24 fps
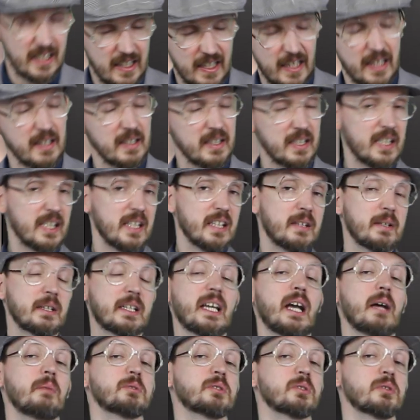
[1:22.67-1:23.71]
The
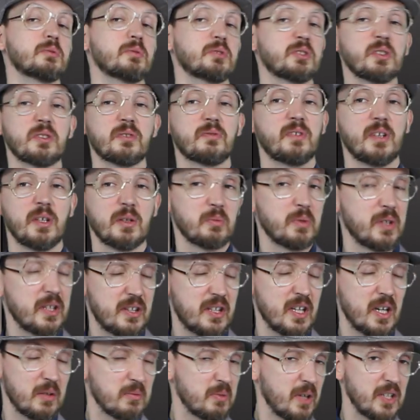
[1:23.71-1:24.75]
capsules were just filled
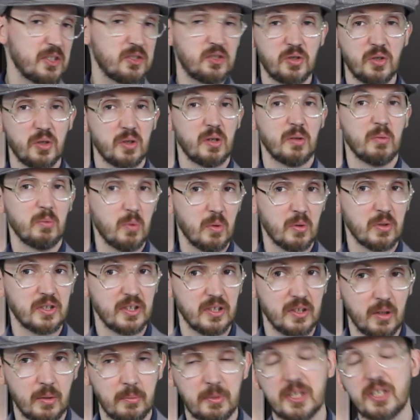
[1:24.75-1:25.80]
with red sugar
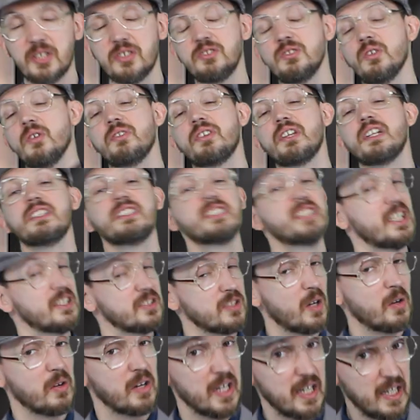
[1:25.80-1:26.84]
water though, because nothing
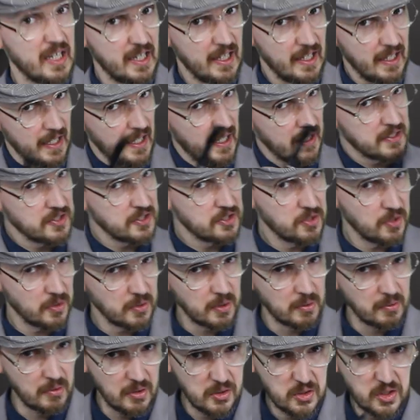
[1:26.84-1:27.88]
says horror like a
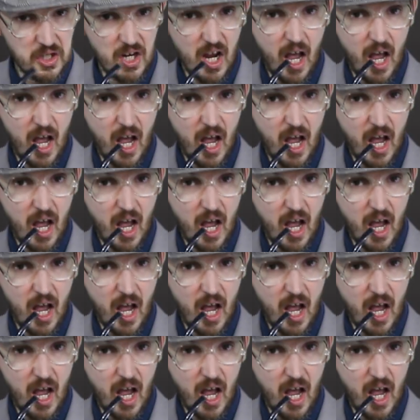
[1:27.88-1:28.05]
sugar rush.